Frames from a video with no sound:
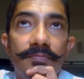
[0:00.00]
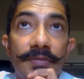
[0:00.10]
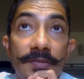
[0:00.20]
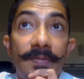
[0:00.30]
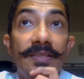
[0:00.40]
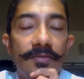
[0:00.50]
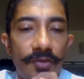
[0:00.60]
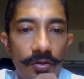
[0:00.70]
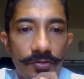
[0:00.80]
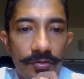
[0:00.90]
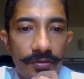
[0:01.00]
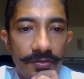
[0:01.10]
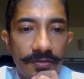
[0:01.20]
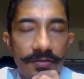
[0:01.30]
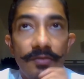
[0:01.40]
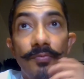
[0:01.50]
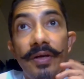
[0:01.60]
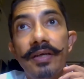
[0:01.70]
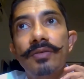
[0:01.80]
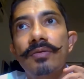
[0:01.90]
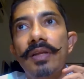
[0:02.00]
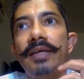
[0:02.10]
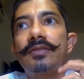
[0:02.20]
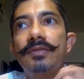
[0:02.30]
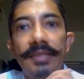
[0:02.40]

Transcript: perspective on Owl Solutions and where you'd like to